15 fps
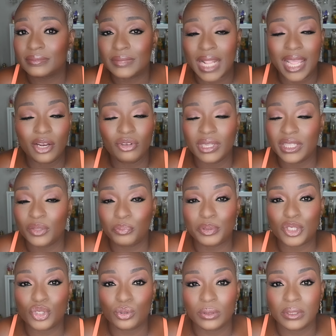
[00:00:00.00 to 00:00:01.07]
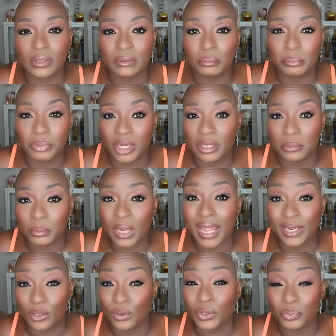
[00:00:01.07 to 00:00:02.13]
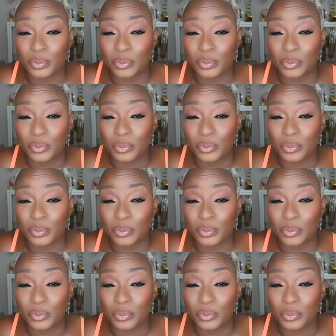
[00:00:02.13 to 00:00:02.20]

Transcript: I don't get the patchouli, but I know the